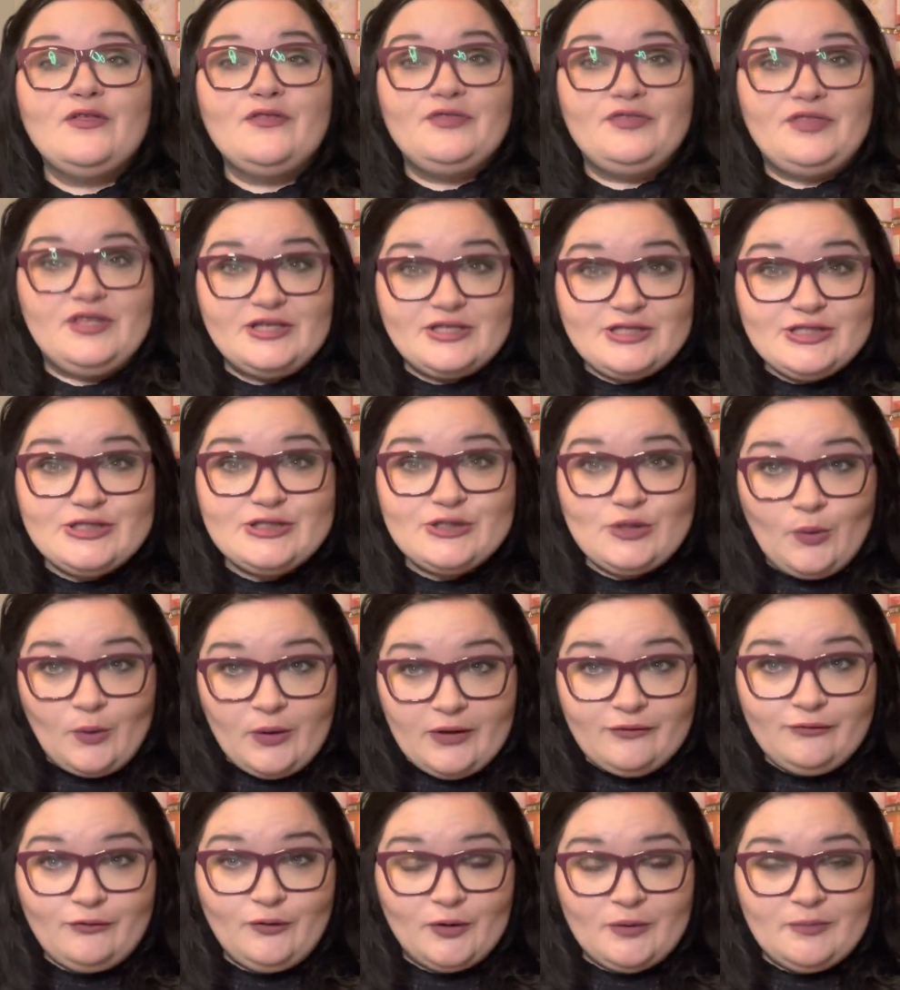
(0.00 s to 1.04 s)
This
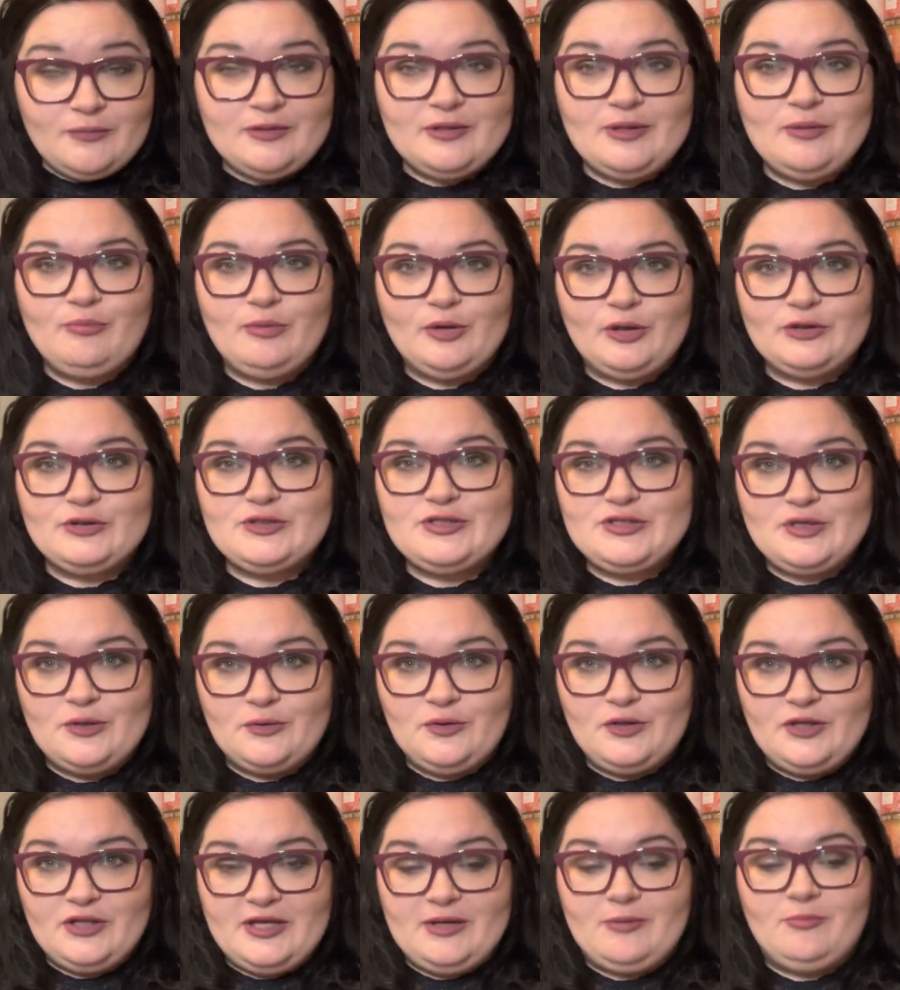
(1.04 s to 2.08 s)
soy formula burns so
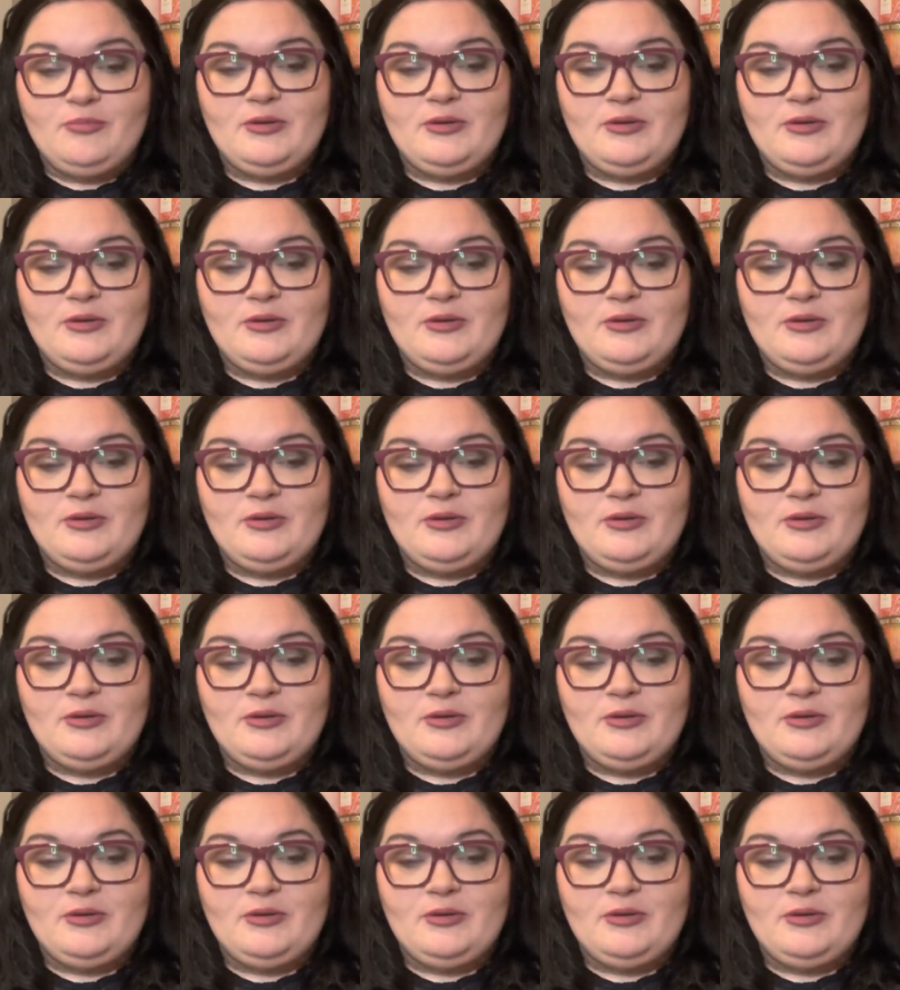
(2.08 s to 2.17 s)
clean,